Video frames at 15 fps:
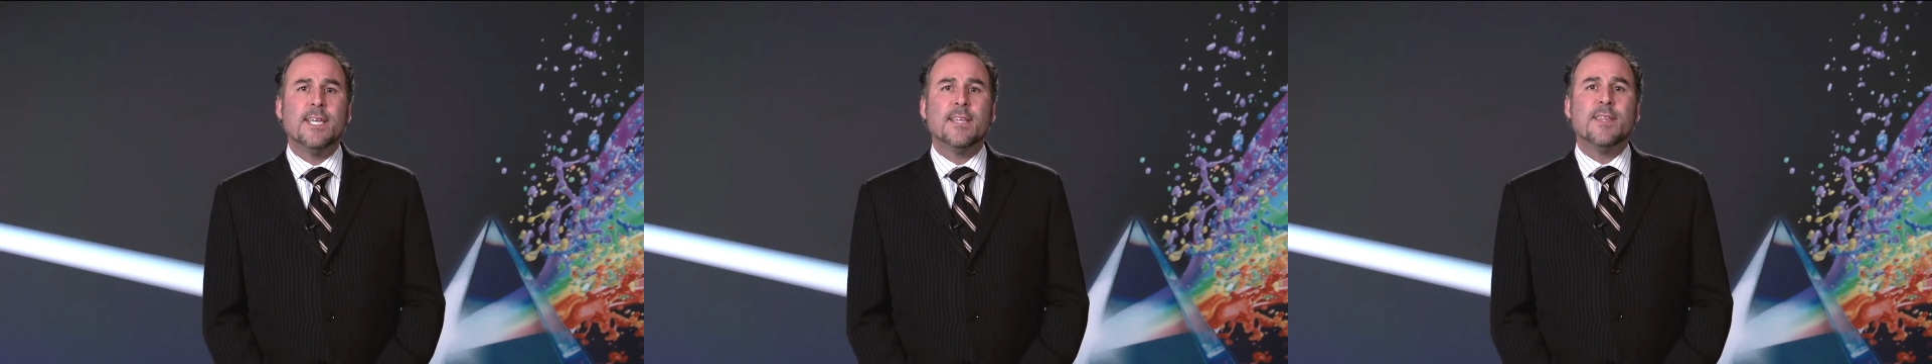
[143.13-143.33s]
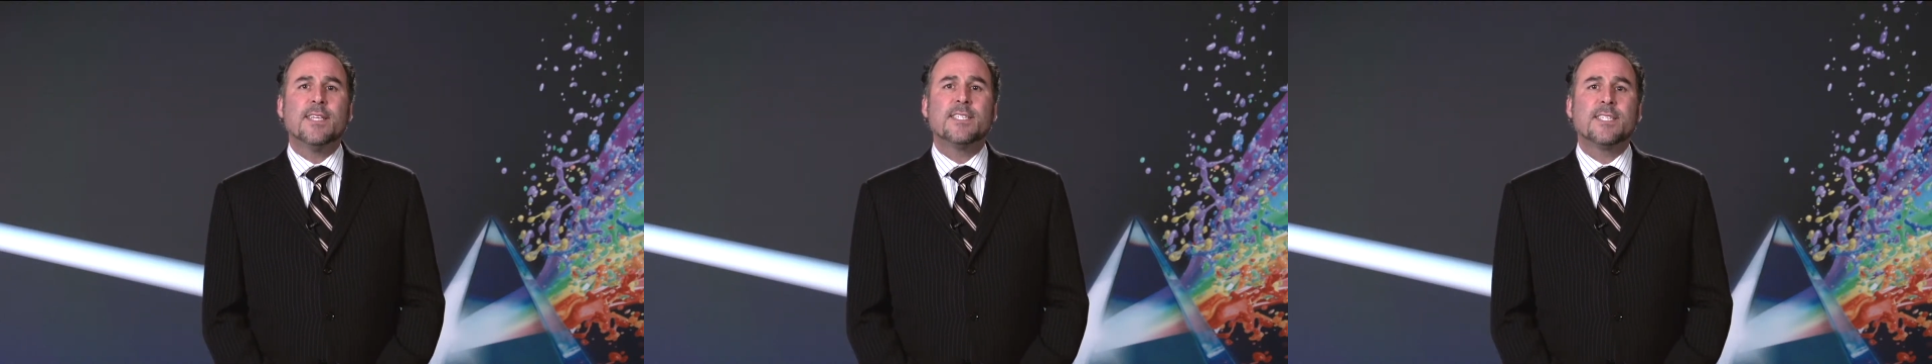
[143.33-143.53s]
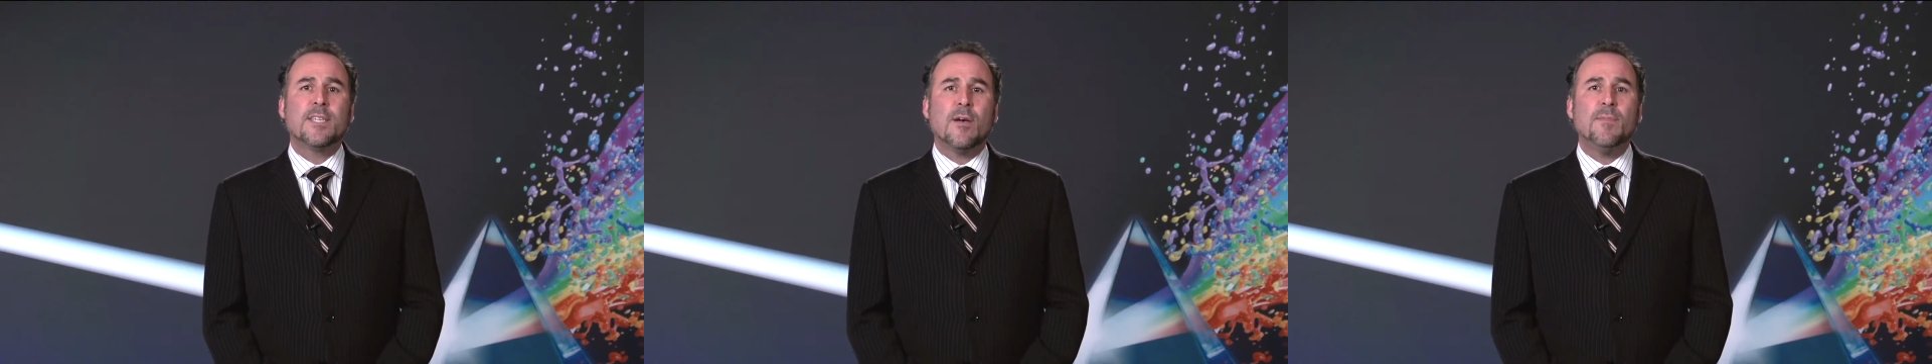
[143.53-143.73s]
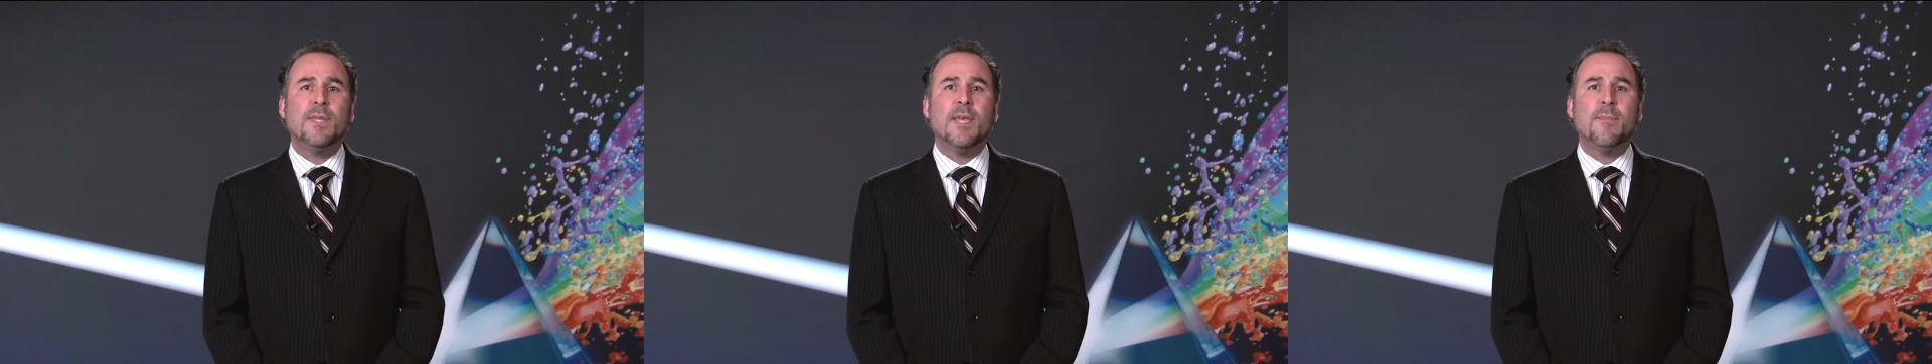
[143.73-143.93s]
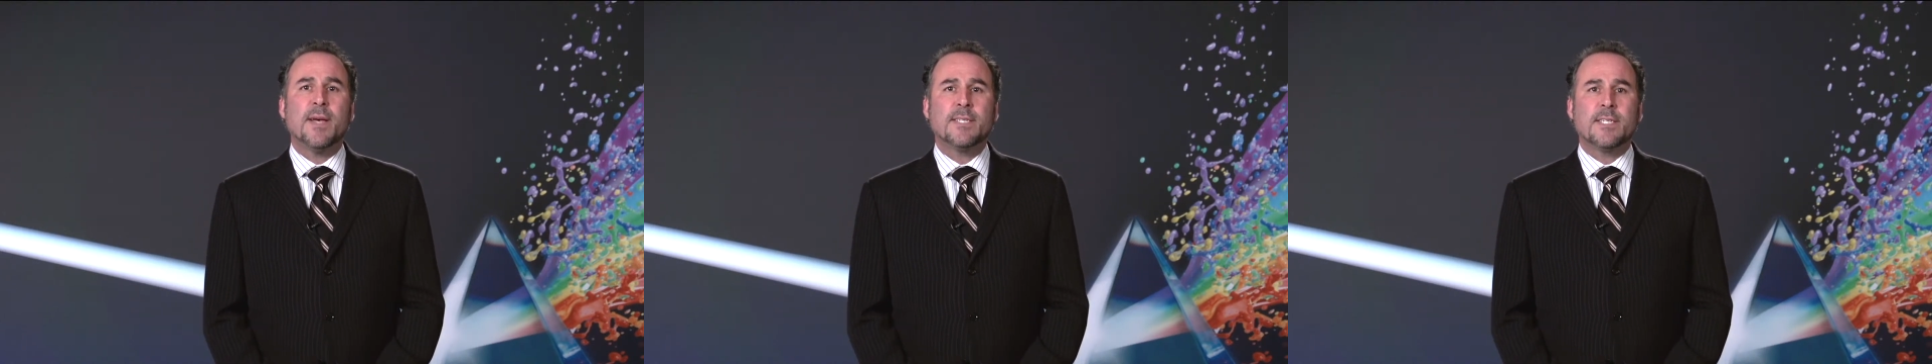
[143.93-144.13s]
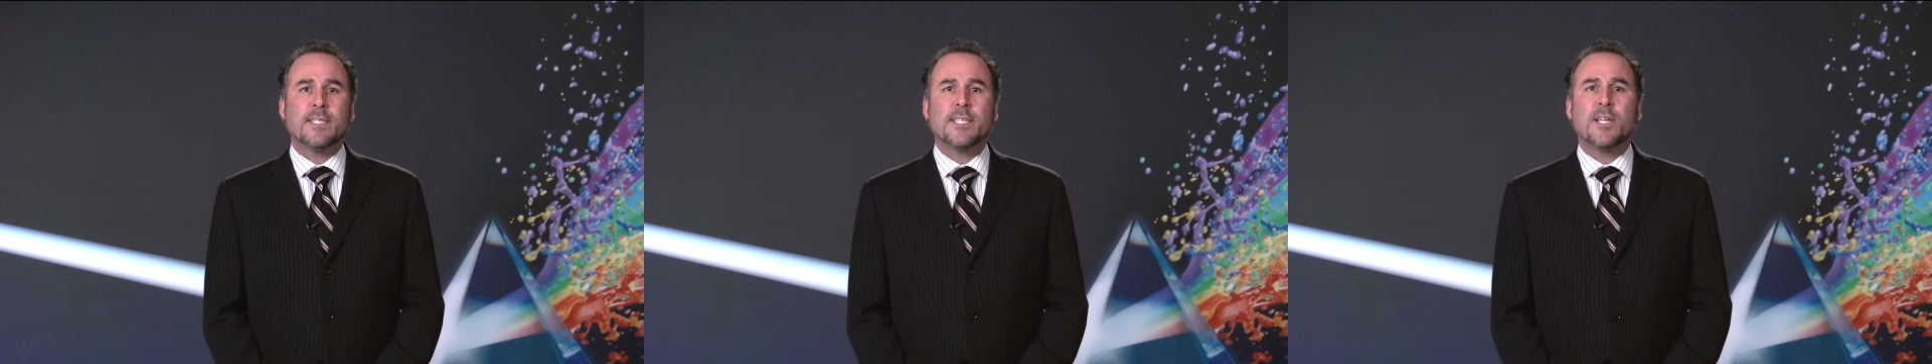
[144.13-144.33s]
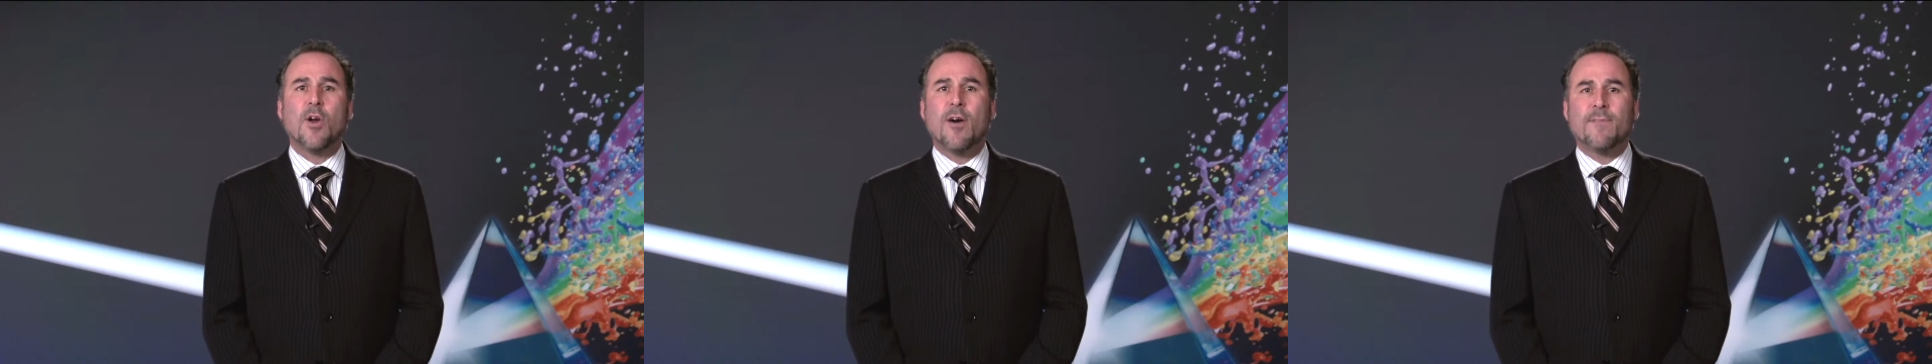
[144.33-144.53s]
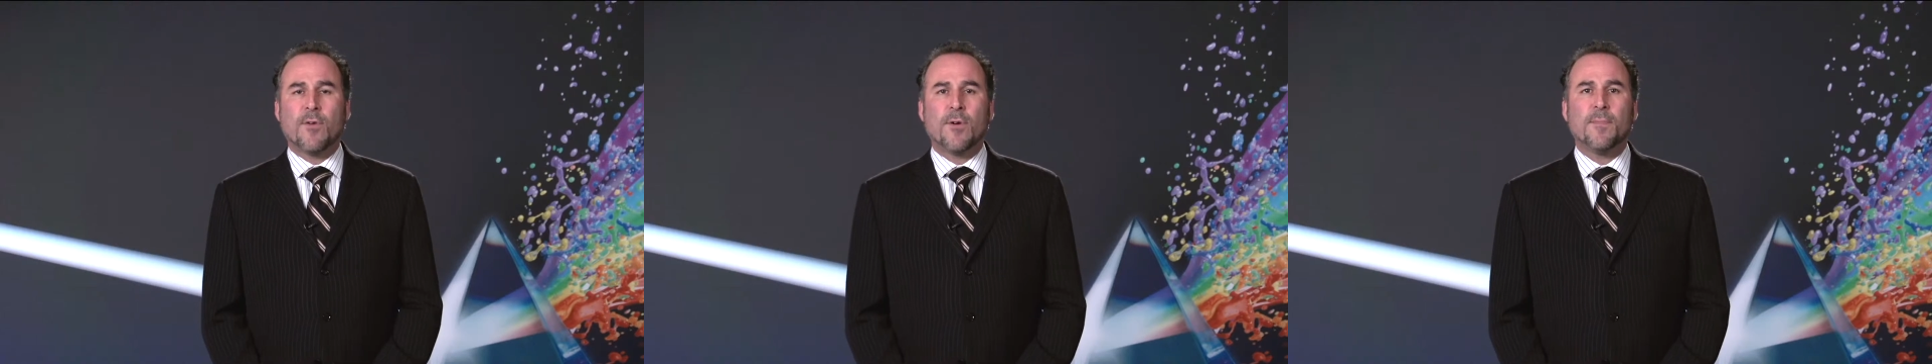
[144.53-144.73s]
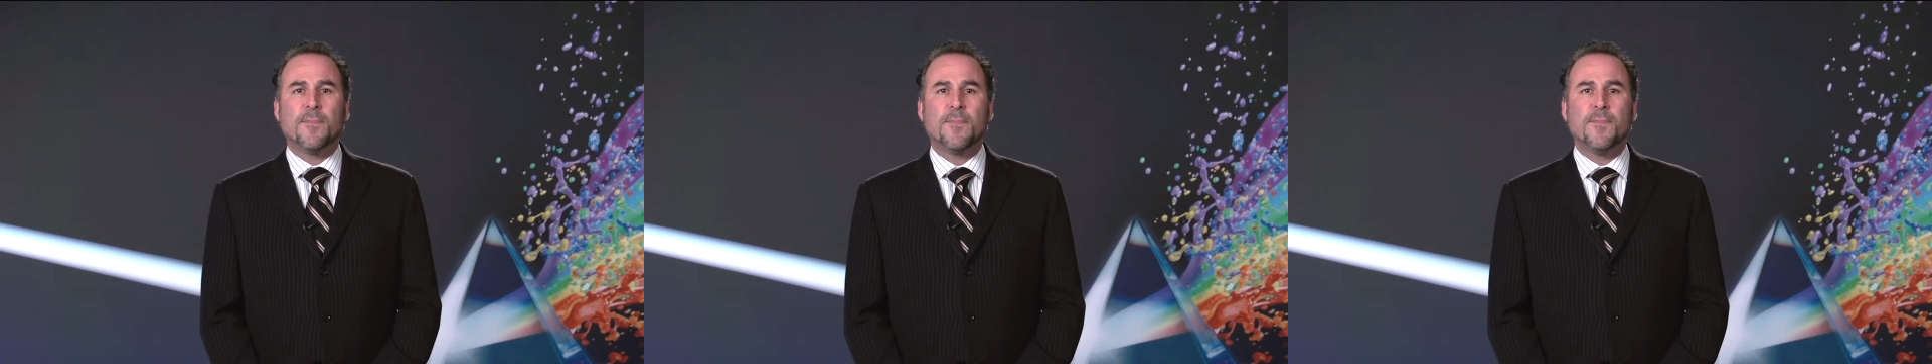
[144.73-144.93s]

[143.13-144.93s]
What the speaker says: that some DMSs can offer.